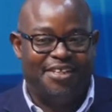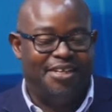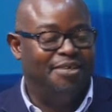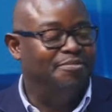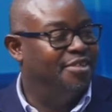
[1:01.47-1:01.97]

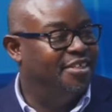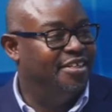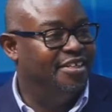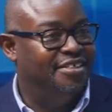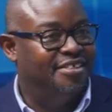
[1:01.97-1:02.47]
the
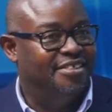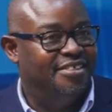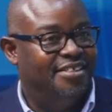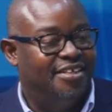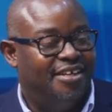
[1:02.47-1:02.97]
MTN
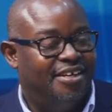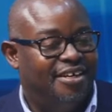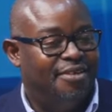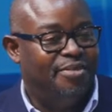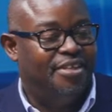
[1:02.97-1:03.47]

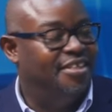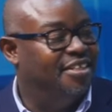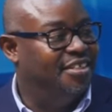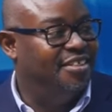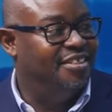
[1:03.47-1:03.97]

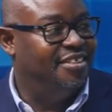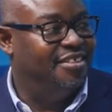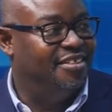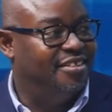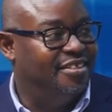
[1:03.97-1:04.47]
monthly tea
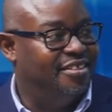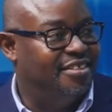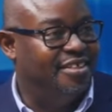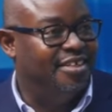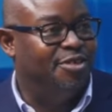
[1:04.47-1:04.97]
is
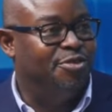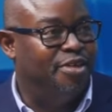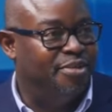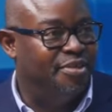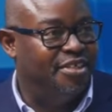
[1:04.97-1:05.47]
a
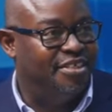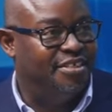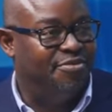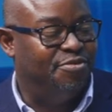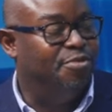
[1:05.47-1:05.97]
tournament
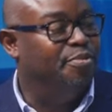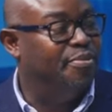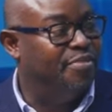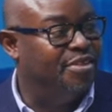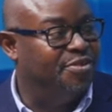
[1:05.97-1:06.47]
for
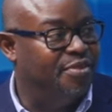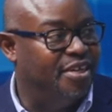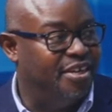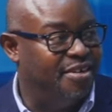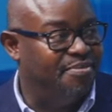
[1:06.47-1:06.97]
members of the
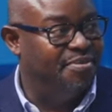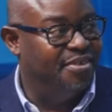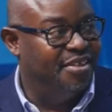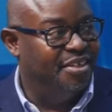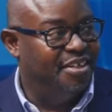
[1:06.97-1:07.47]
club.
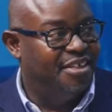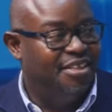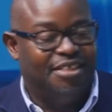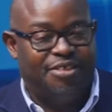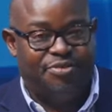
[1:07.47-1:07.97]

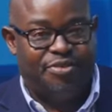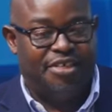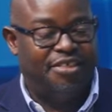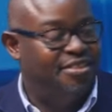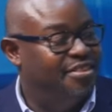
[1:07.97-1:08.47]
It
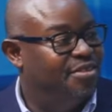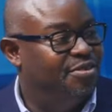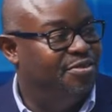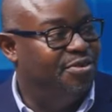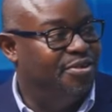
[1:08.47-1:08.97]
runs
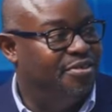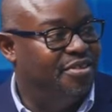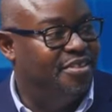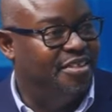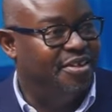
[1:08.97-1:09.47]

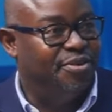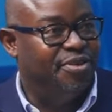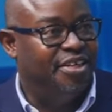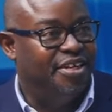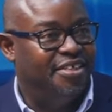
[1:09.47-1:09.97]
throughout the
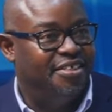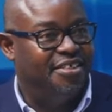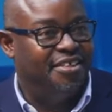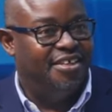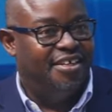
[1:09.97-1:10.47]
whole year,
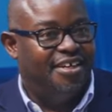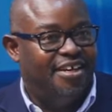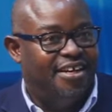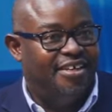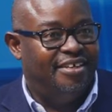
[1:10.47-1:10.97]

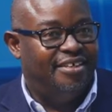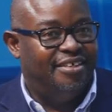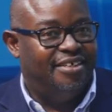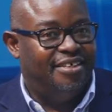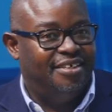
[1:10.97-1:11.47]
and
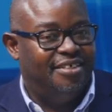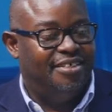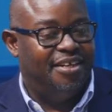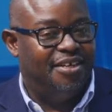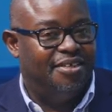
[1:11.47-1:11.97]
it's
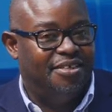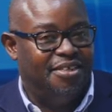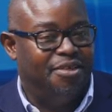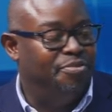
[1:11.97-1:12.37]
like in the